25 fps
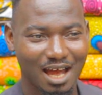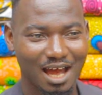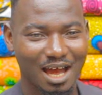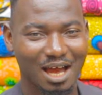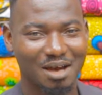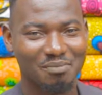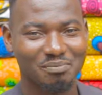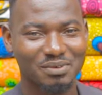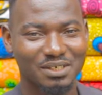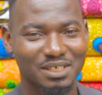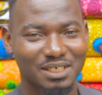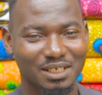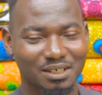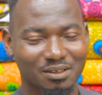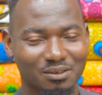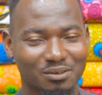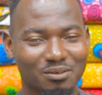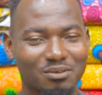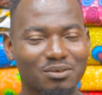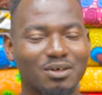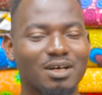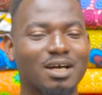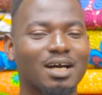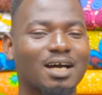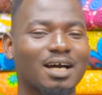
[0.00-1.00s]
Abigail,
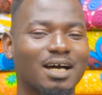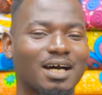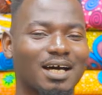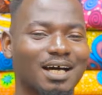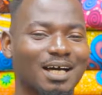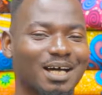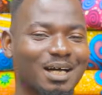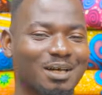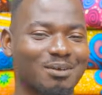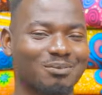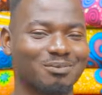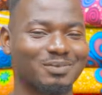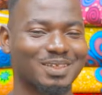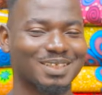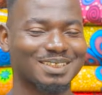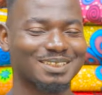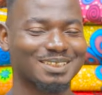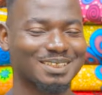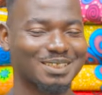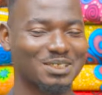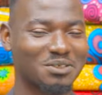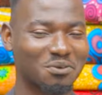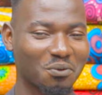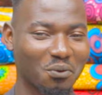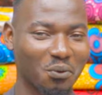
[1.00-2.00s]
uh, the
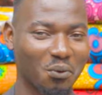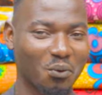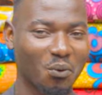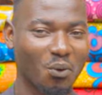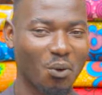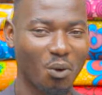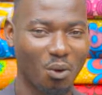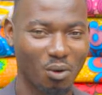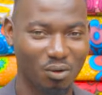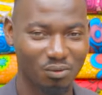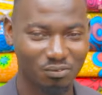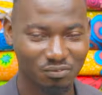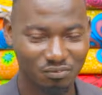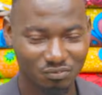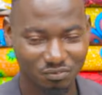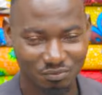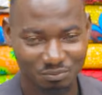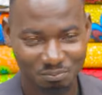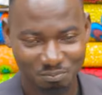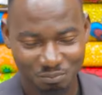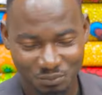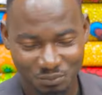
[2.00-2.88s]
CEO of